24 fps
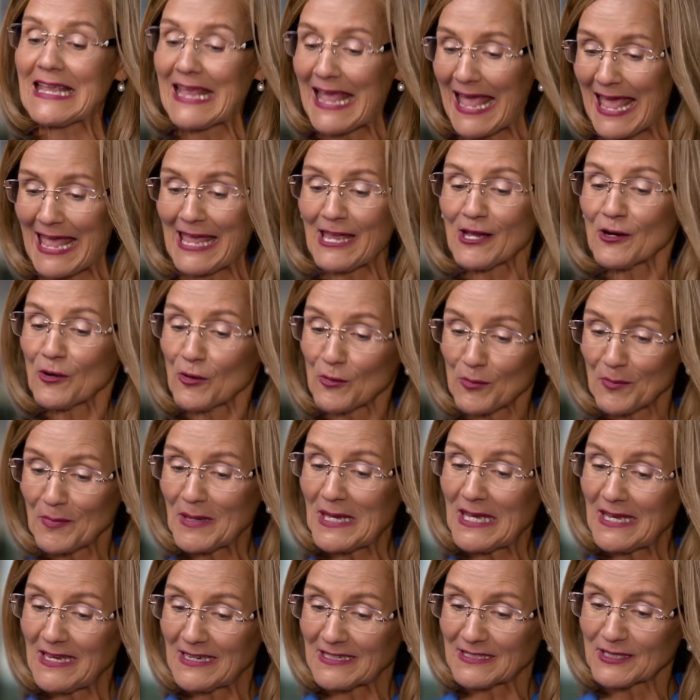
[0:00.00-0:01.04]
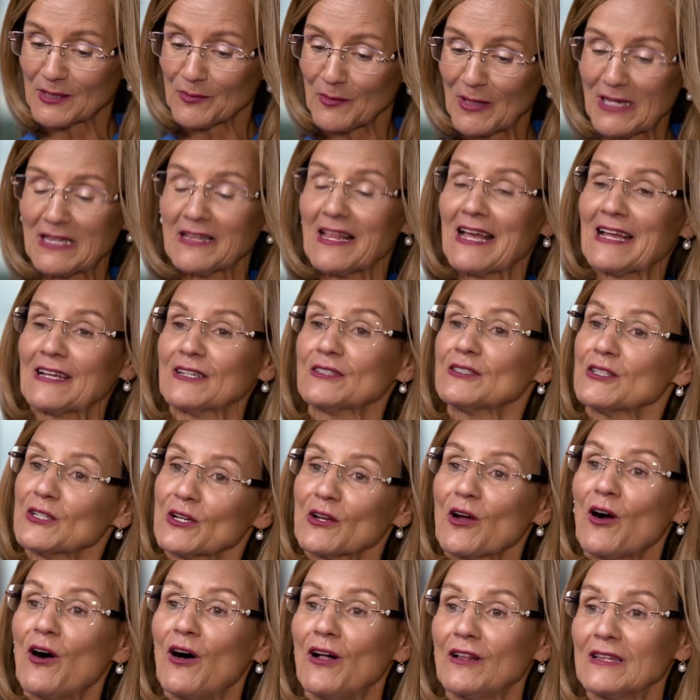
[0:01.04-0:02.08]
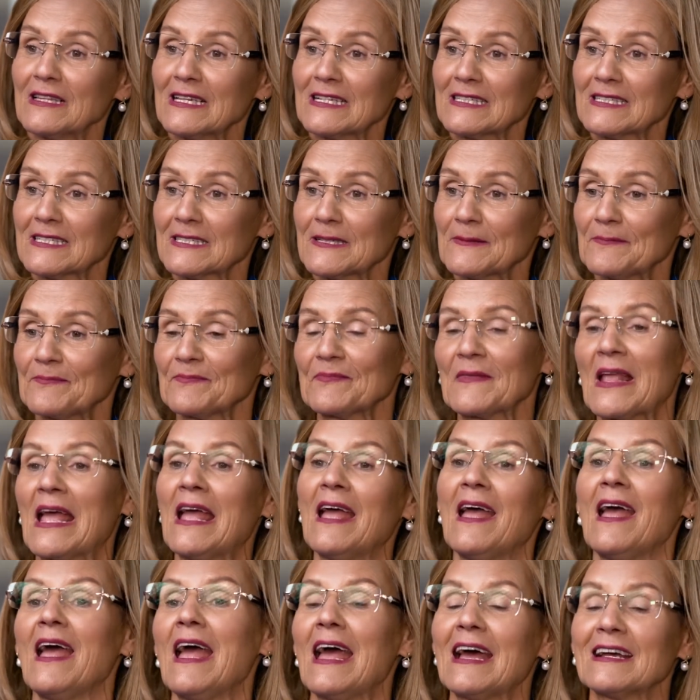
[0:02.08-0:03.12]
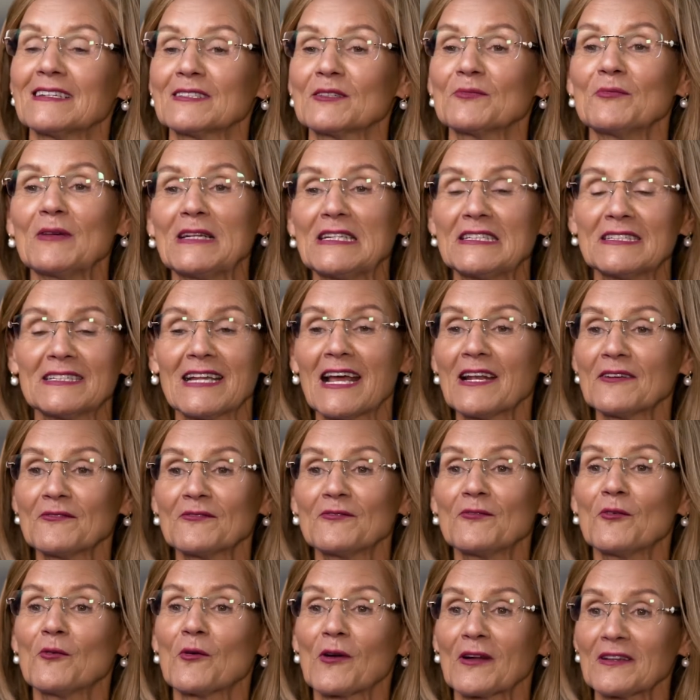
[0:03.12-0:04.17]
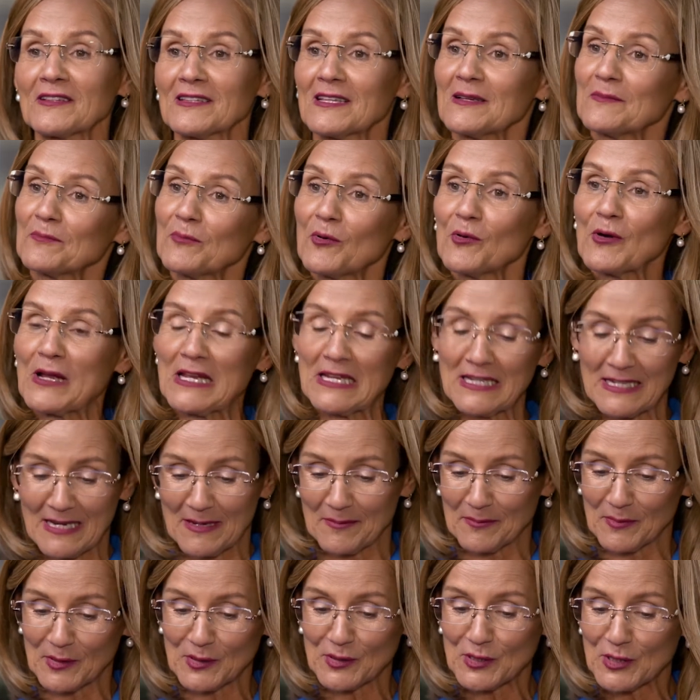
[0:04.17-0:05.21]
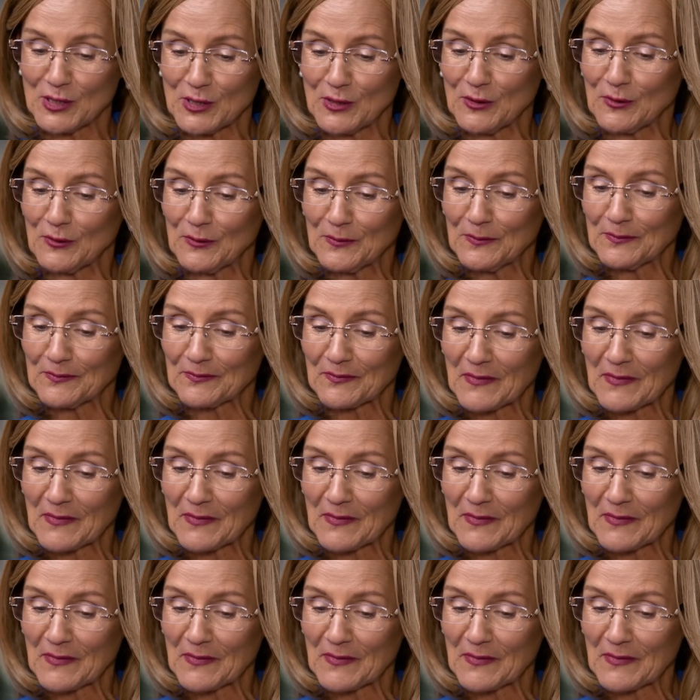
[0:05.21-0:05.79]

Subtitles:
AOP as we like to call it. As we set forth in point number 2,